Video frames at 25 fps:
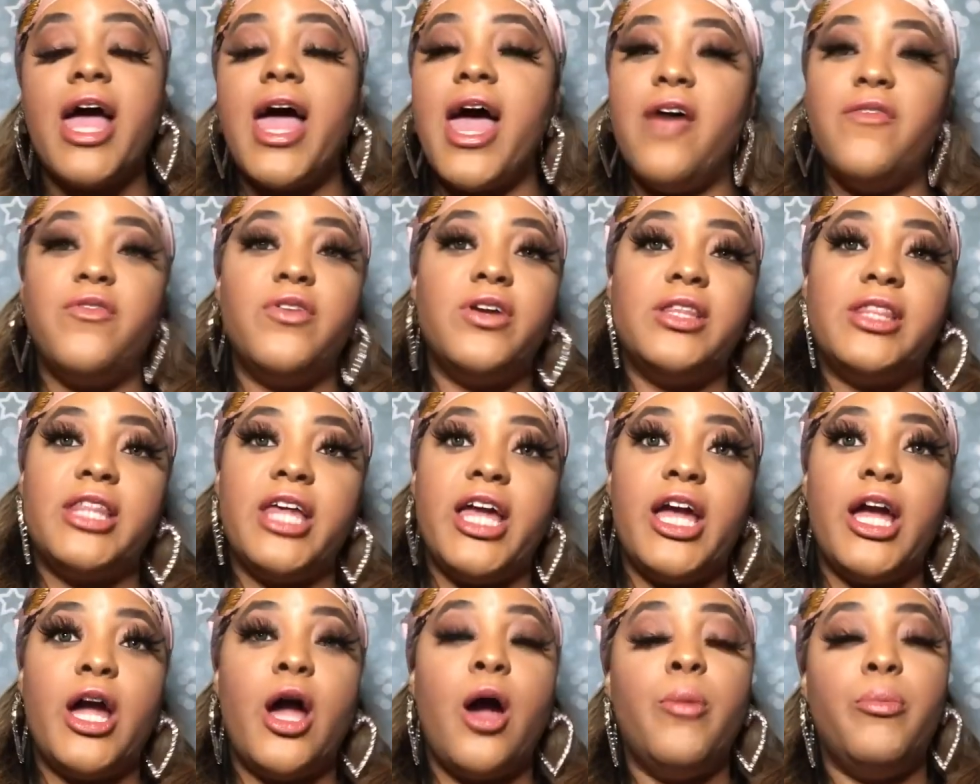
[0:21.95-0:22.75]

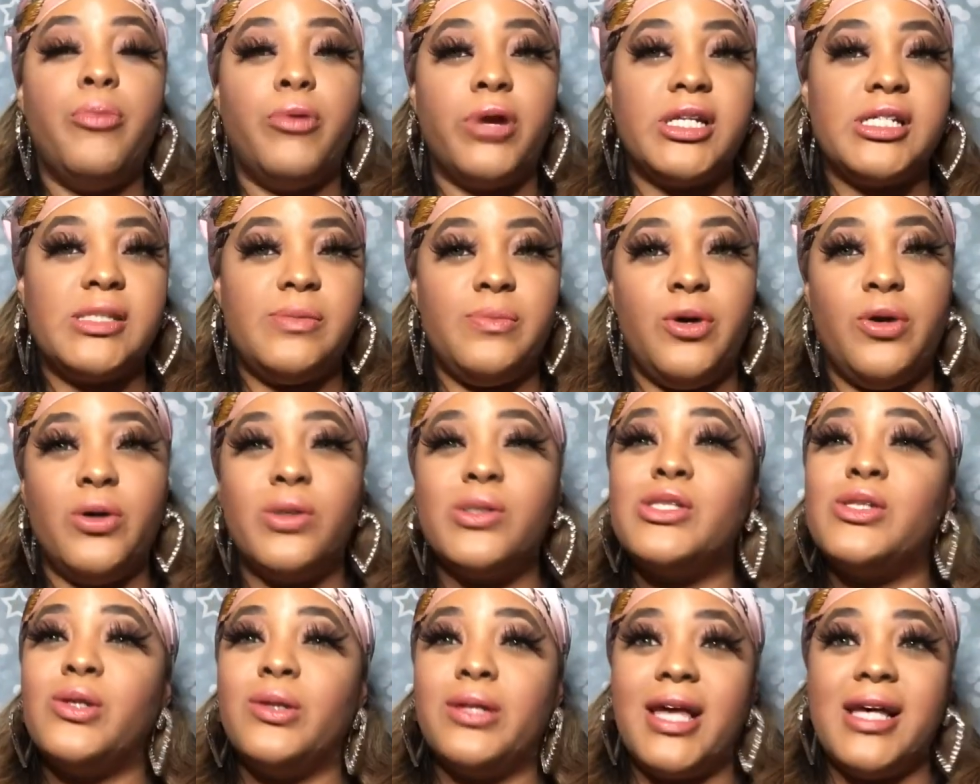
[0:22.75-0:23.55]
everything breast
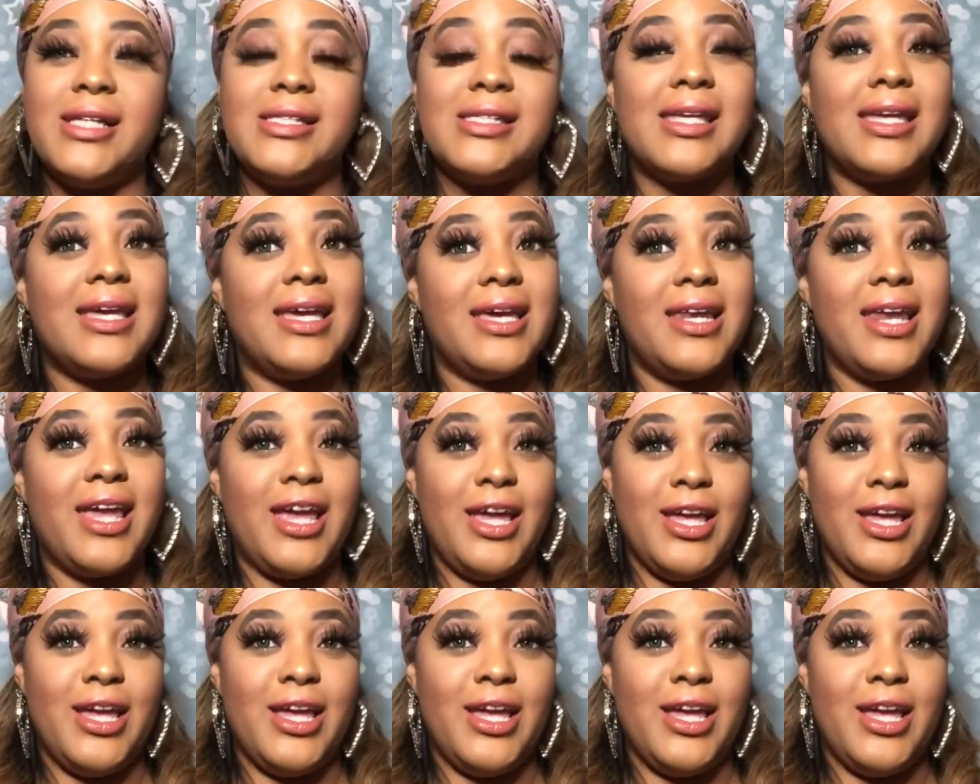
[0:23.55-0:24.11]
milk. So let's get